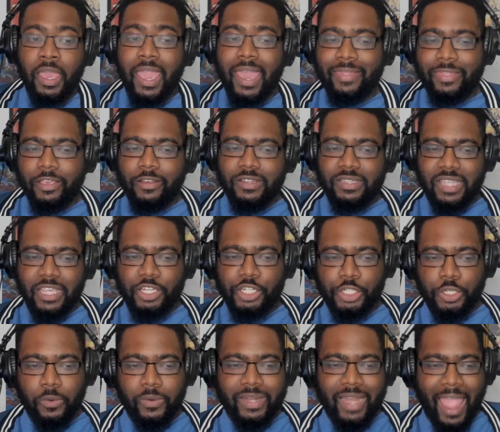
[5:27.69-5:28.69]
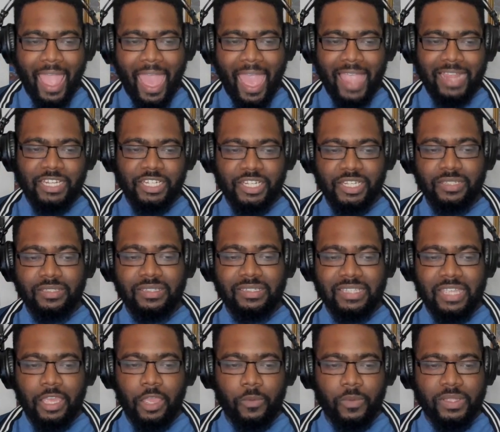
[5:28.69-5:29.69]
And there is a short action
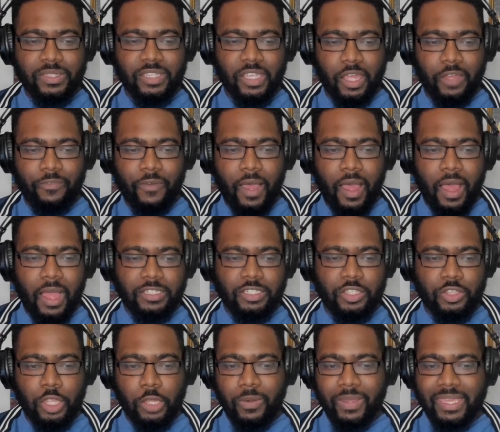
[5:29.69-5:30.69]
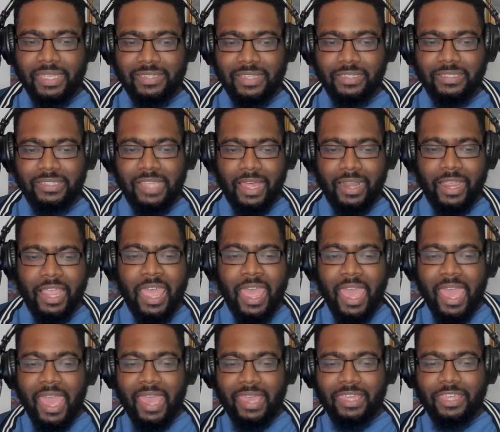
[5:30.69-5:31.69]
sequence of Hawks throwing his katana
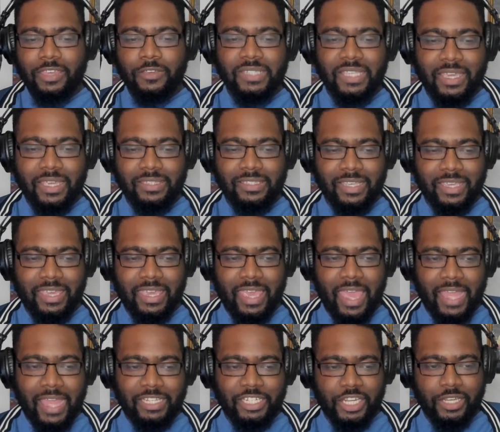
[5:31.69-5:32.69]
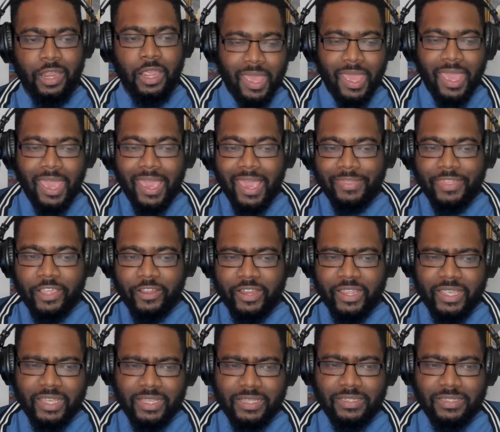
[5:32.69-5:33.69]
and using it to catch it. And there
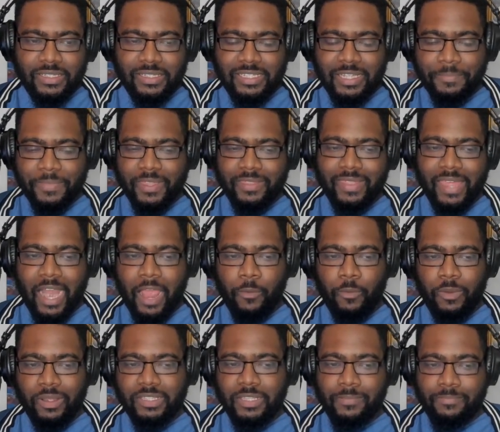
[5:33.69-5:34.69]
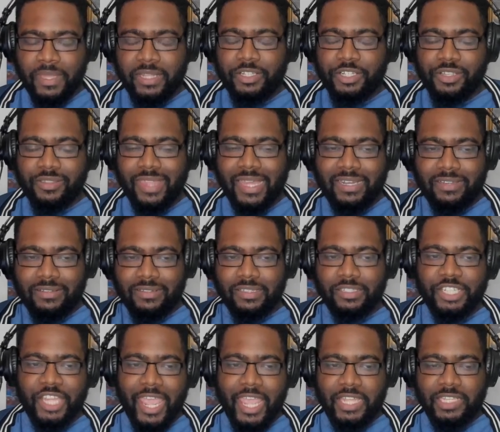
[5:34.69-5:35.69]
is something that I want to mention that is a
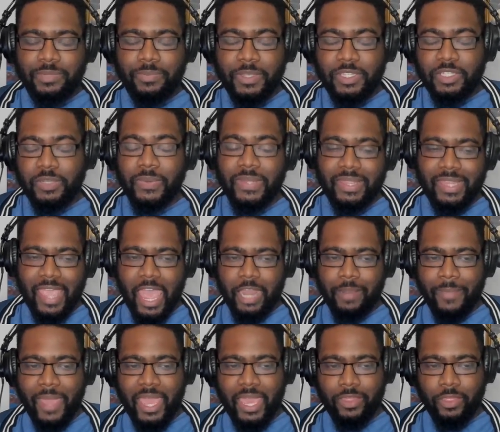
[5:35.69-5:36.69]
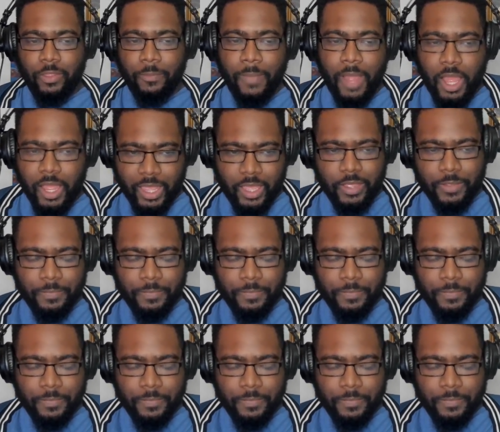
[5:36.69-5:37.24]
change between the anime and the manga.